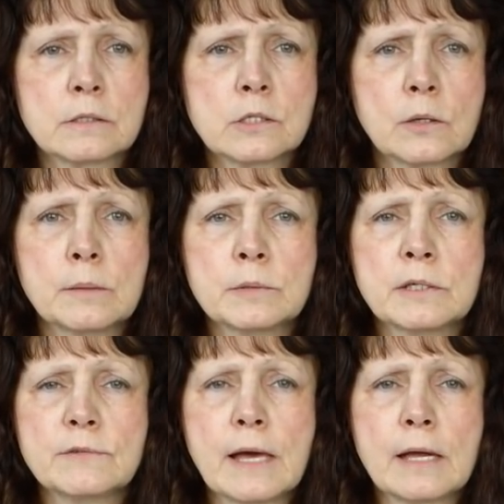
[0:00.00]
So he
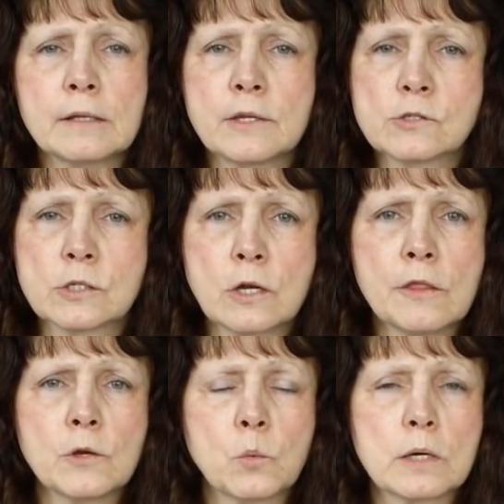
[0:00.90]
believed that there's
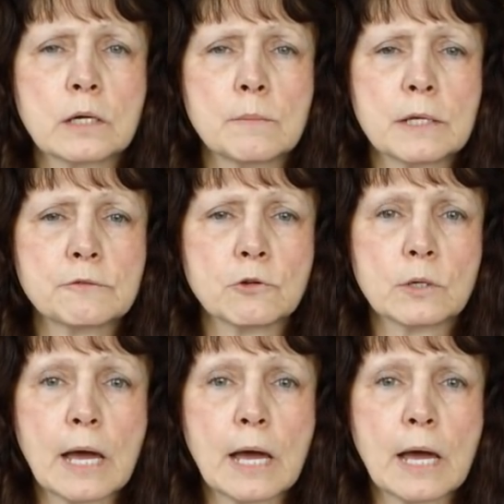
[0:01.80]
another one coming through,